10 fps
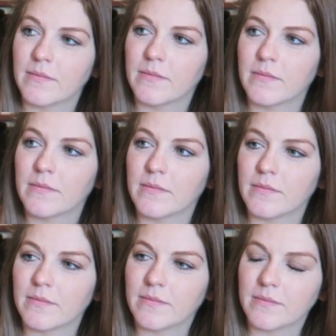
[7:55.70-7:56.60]

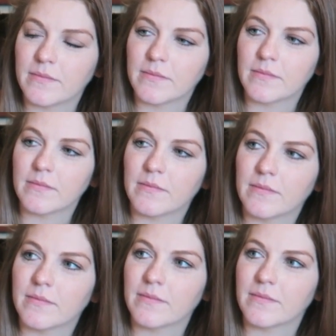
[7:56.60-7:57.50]

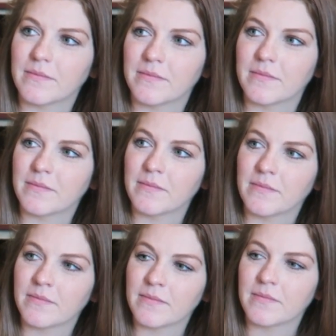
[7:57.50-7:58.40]

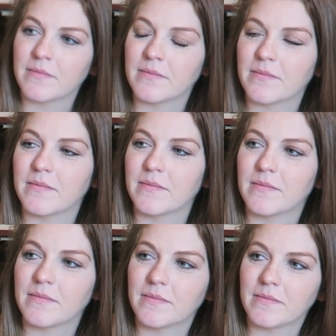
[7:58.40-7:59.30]

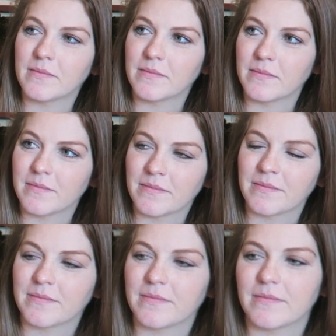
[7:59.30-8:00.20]

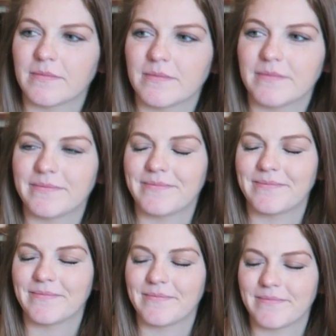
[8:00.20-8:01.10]

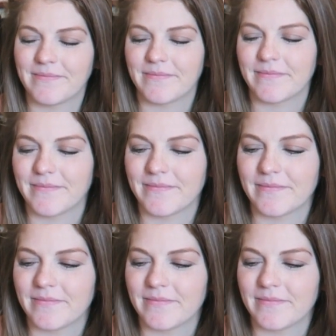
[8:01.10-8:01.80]
(not speaking)